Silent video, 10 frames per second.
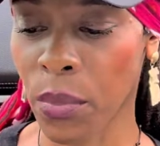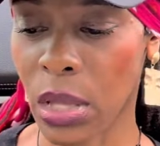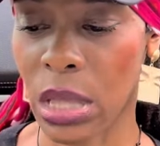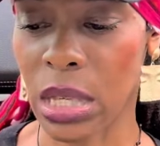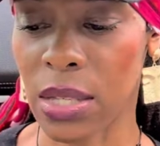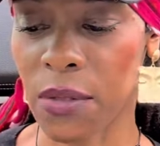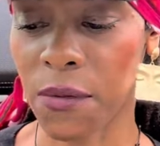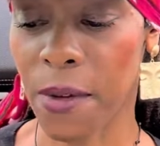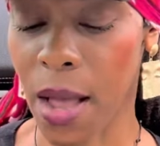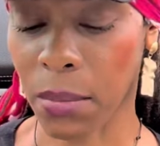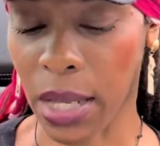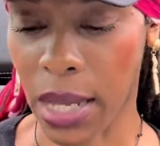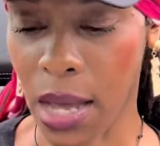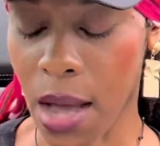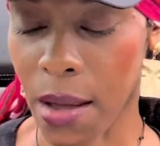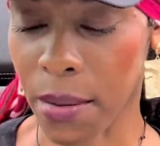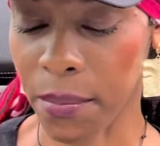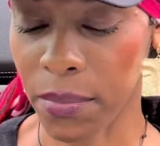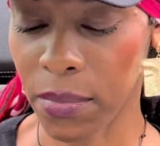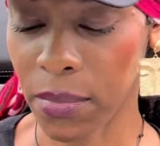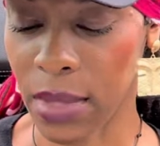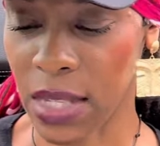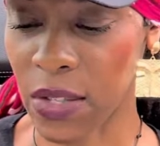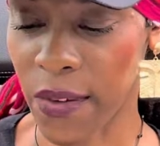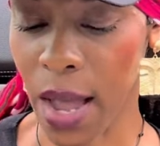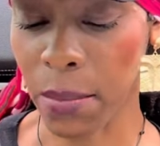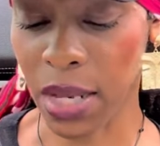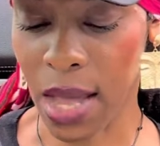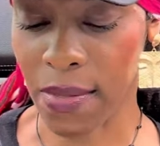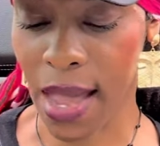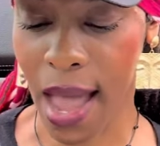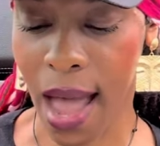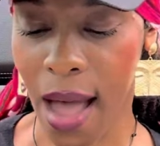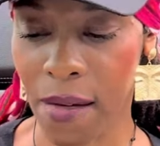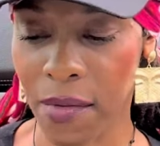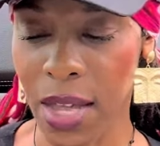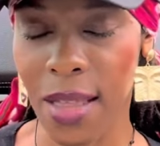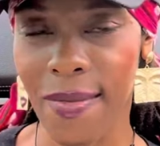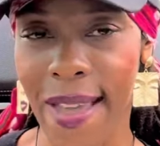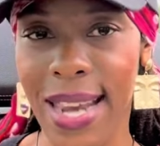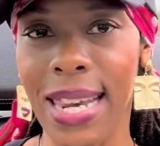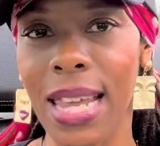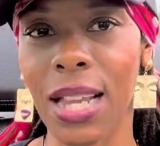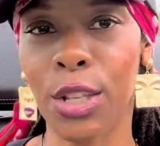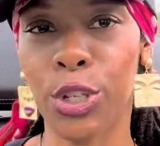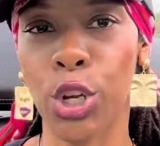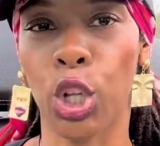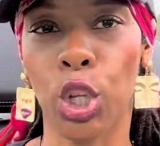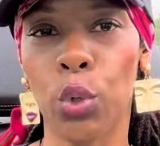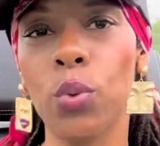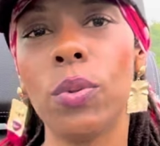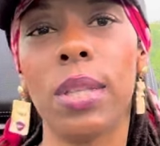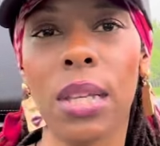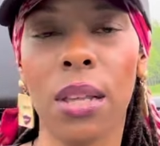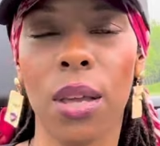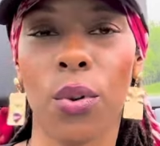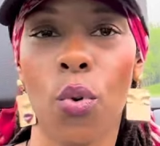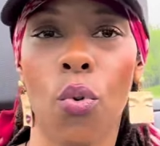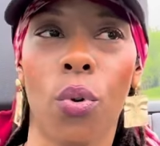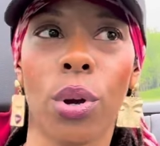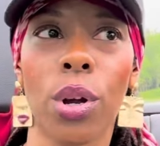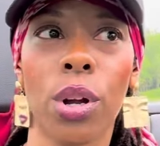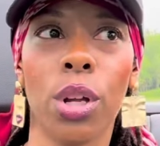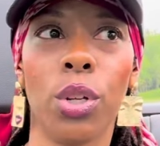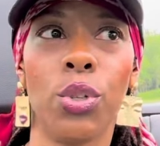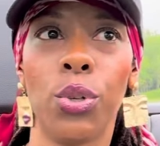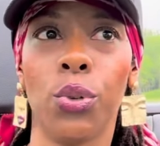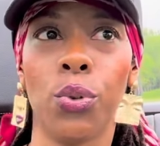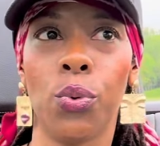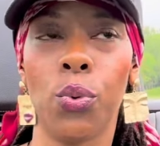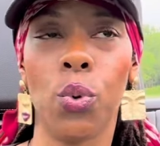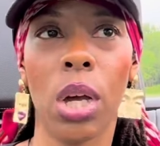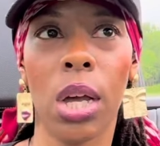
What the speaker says: this family that they have. They needed to lose it in order to